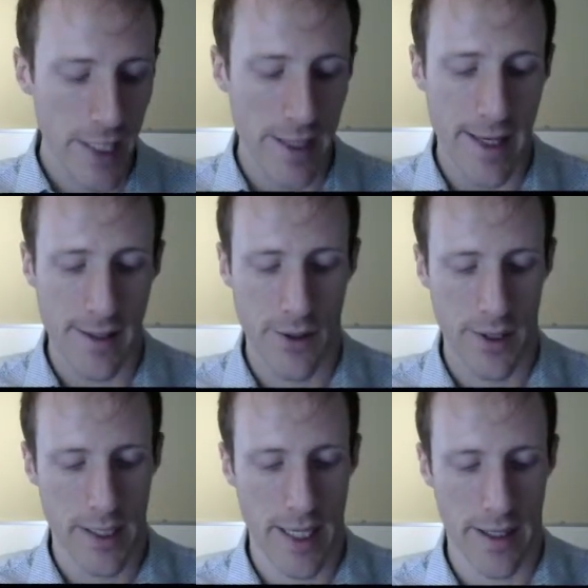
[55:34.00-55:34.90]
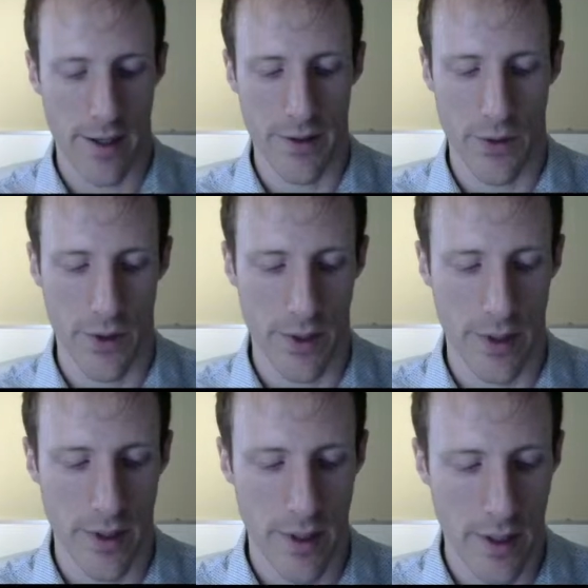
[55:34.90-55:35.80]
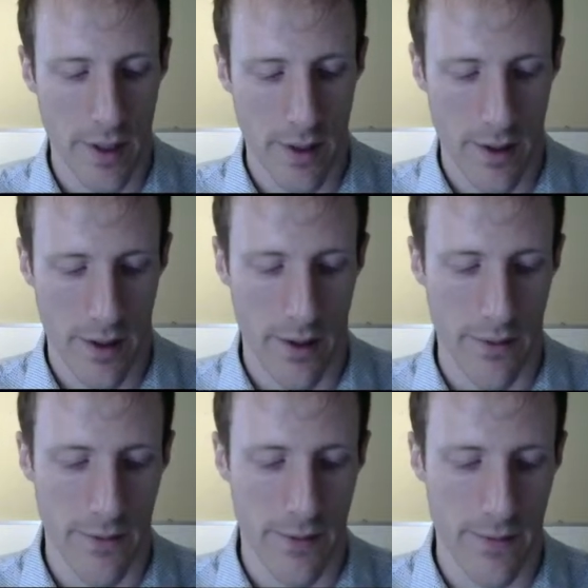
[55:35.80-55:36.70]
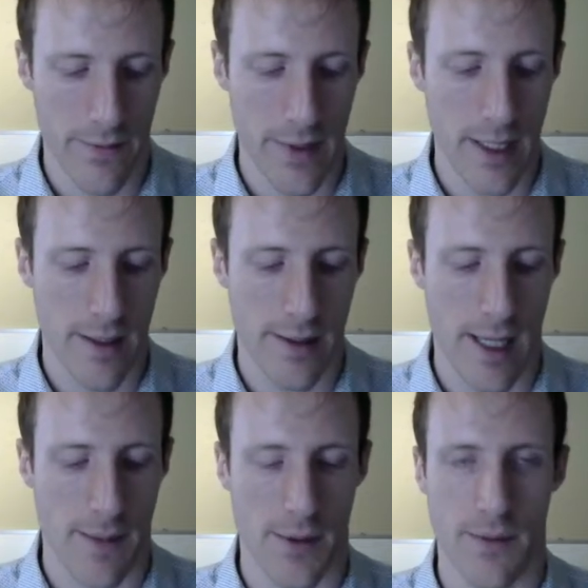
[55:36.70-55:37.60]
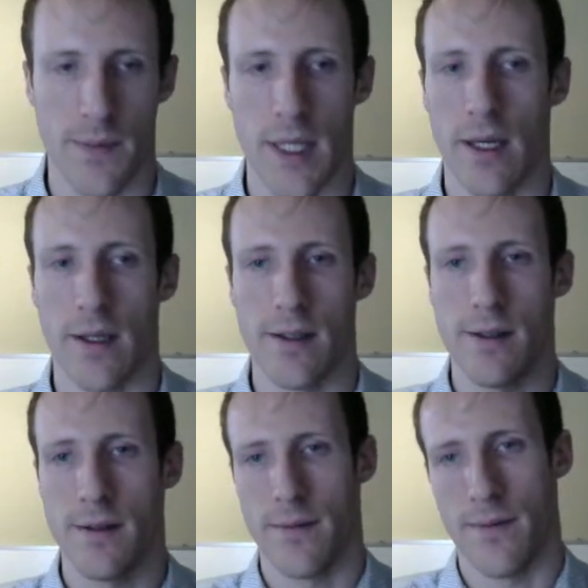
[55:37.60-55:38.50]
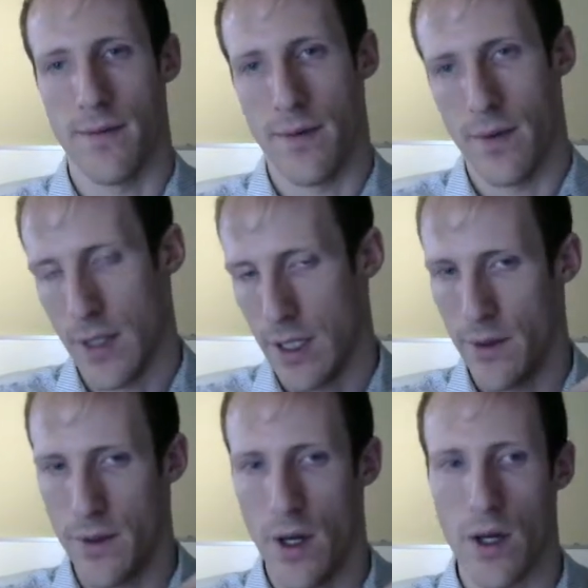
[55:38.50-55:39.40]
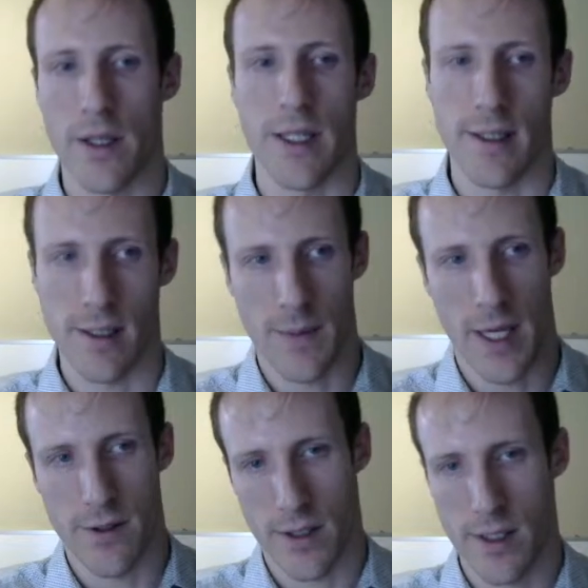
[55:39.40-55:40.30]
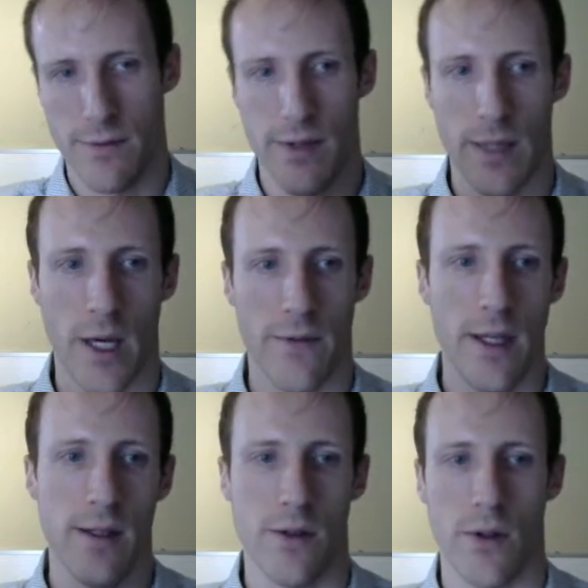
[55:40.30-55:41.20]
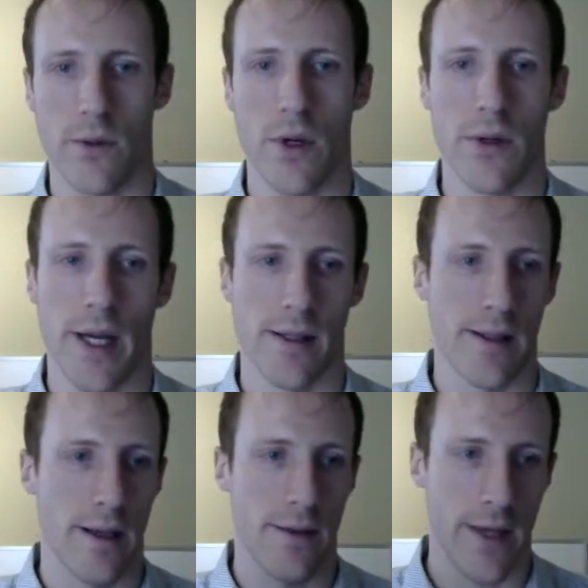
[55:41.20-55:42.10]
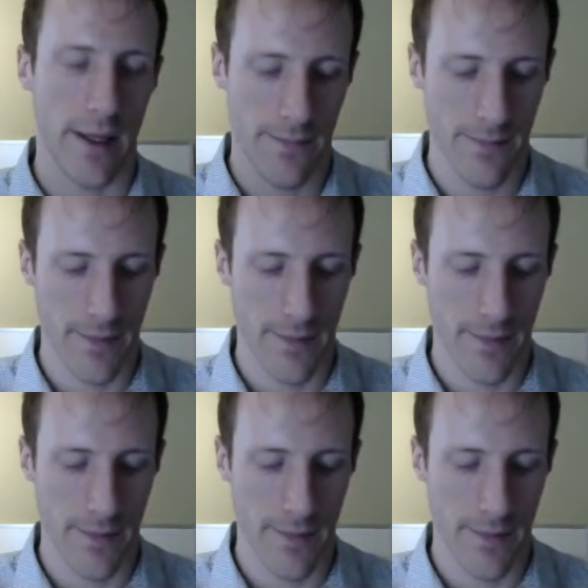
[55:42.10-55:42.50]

And that's going to take on the order of v steps, because our adjacency matrix is v by v, so a row has length v.